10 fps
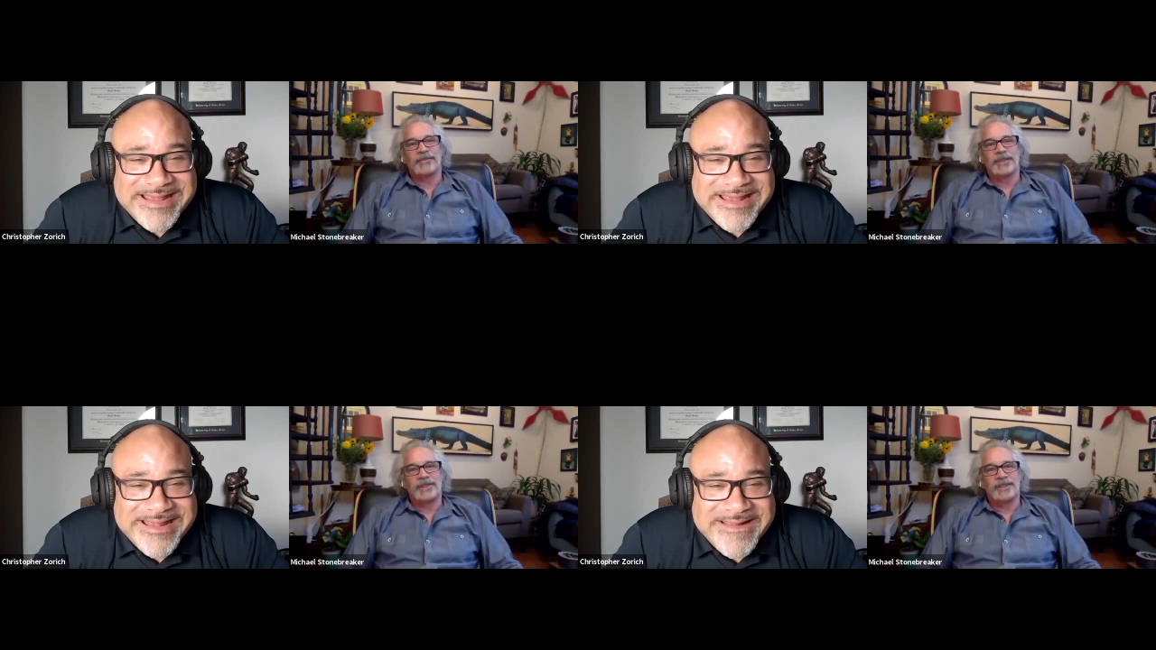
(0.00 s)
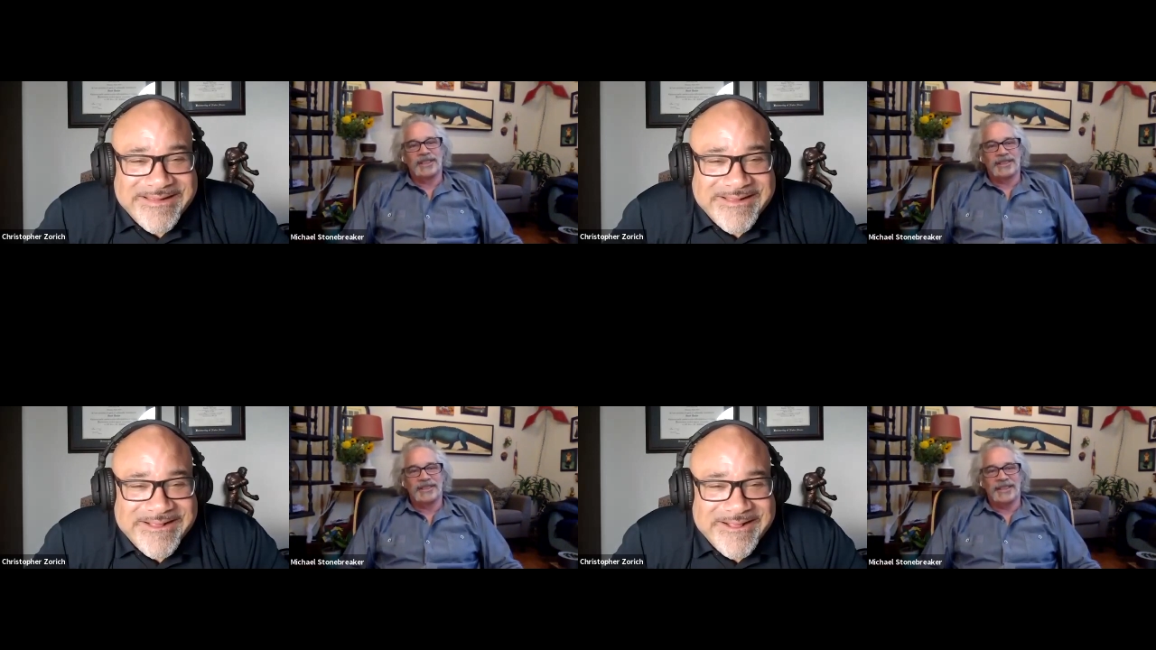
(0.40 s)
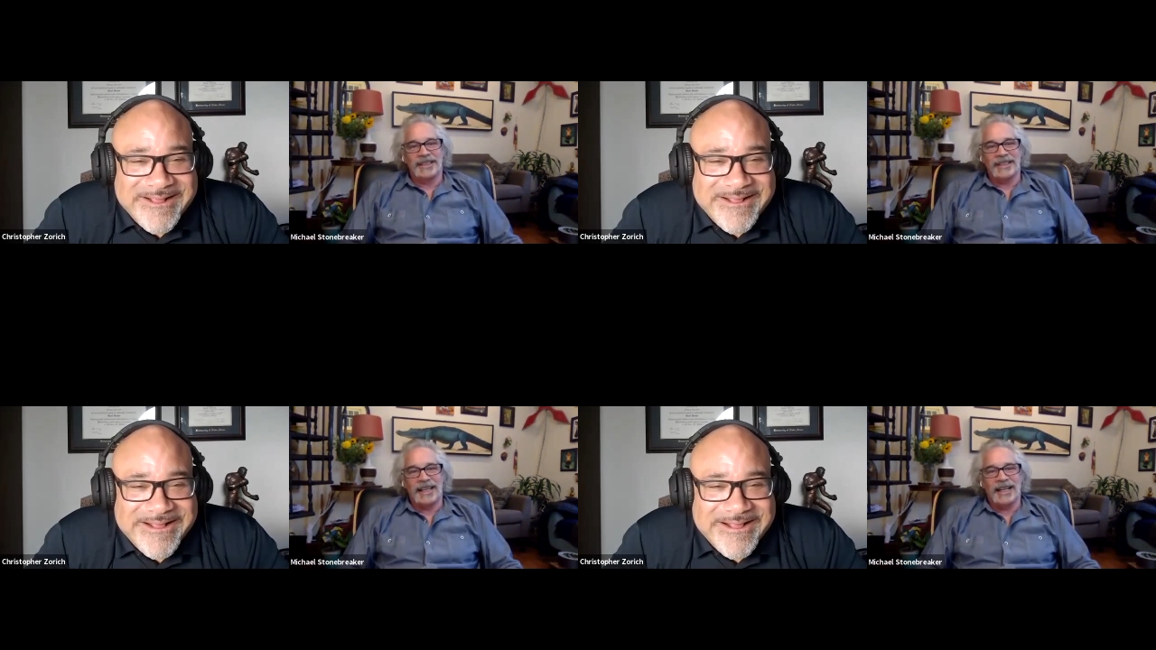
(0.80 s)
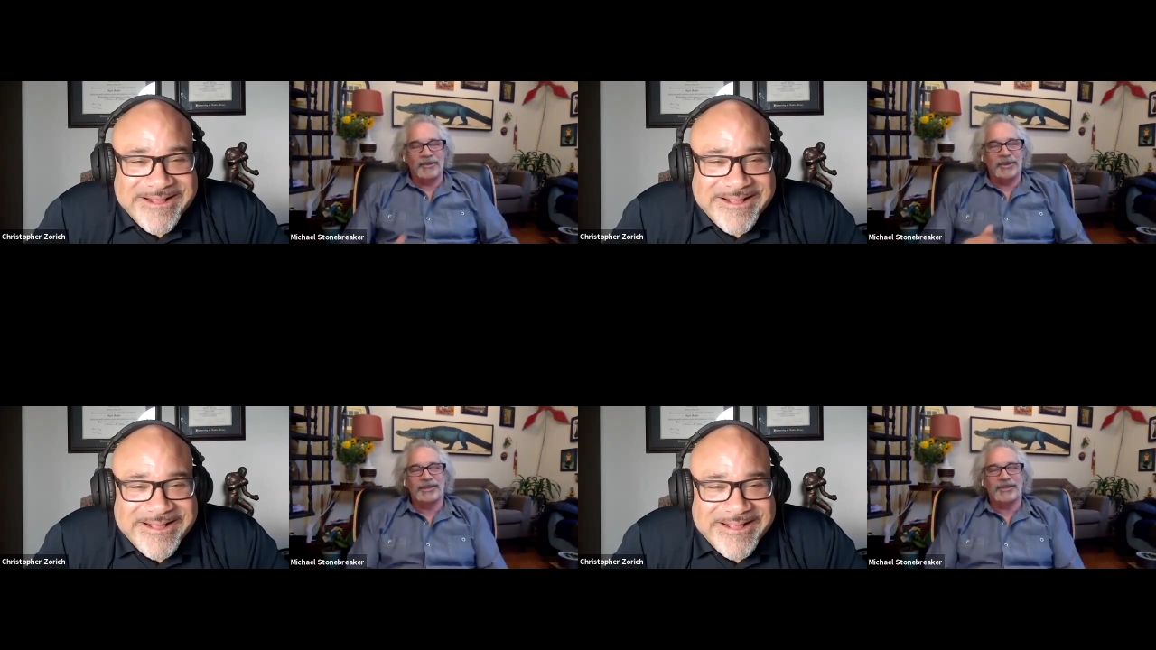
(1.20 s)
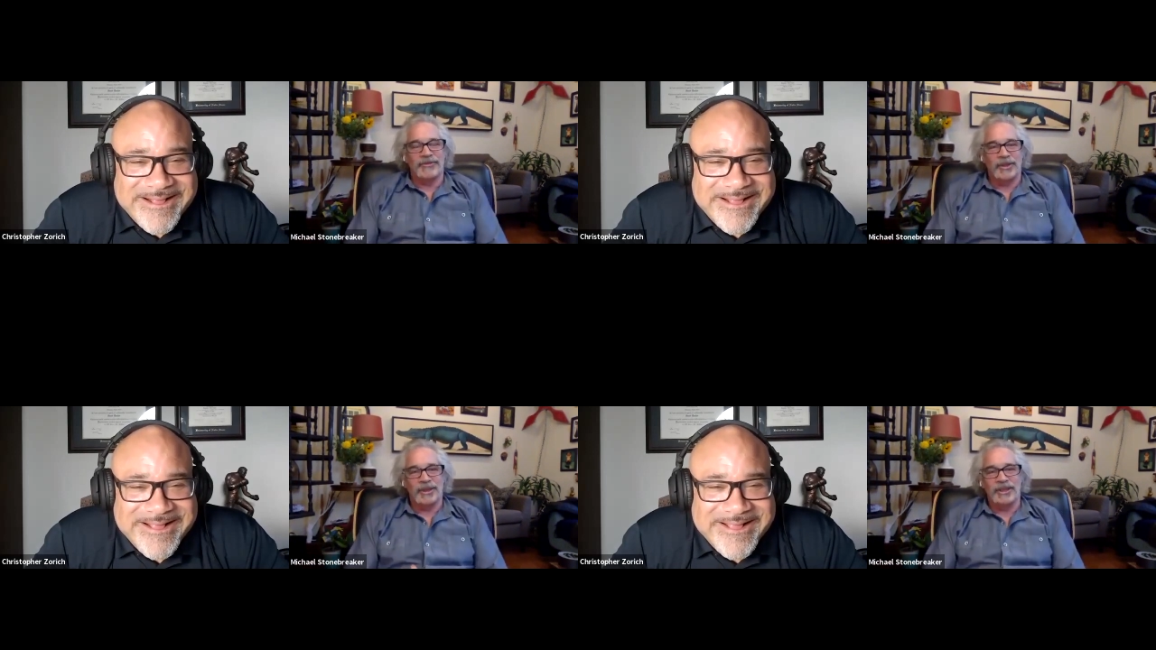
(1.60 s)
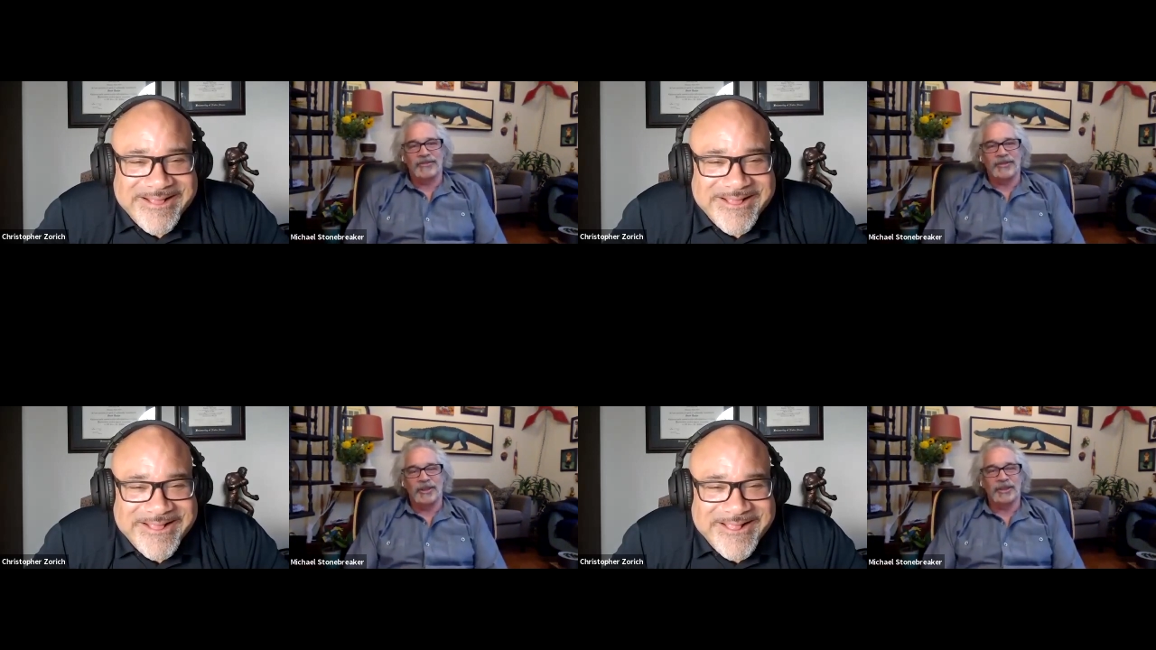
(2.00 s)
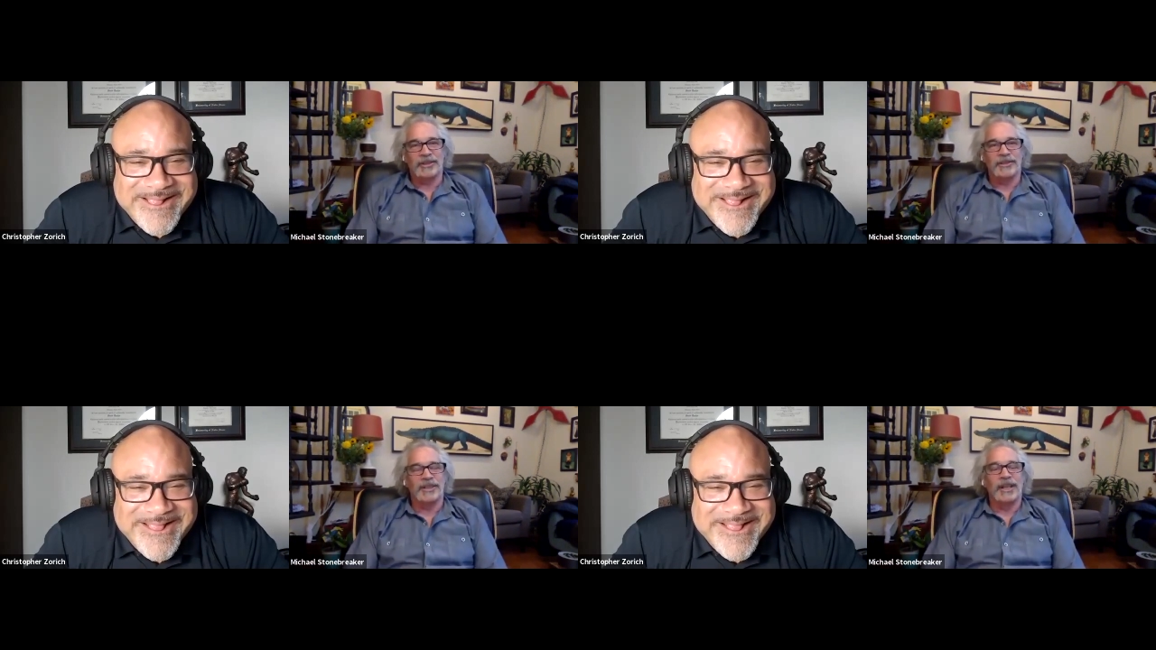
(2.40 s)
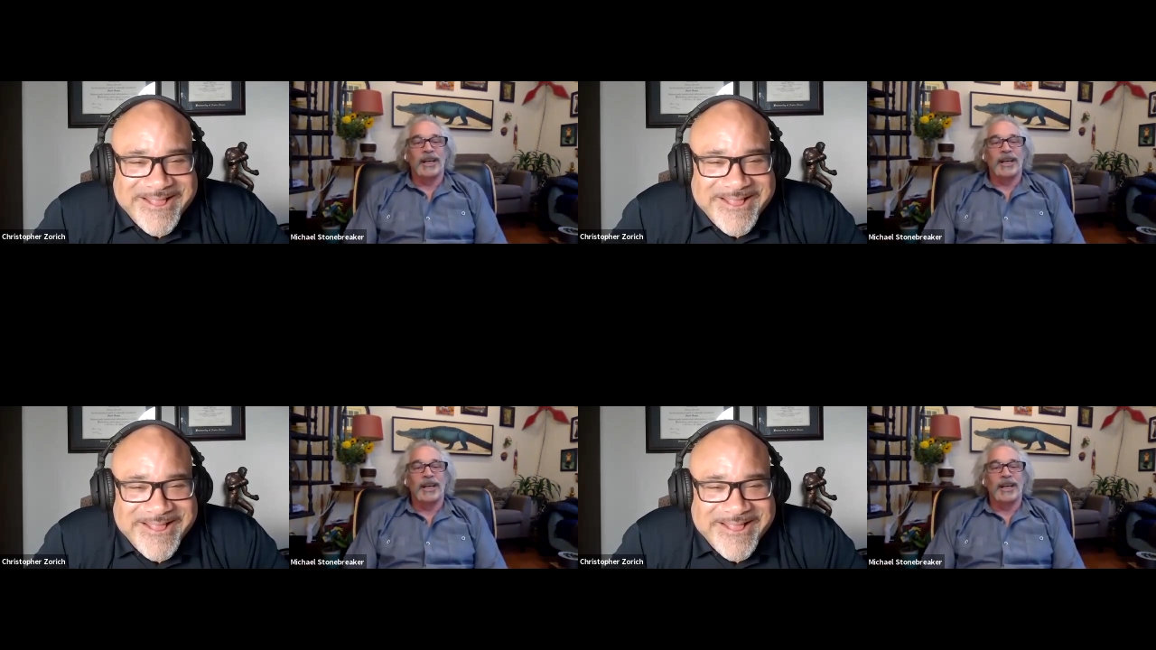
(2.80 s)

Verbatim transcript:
Speaker 1: some decisions like that. I wasn't fully focused.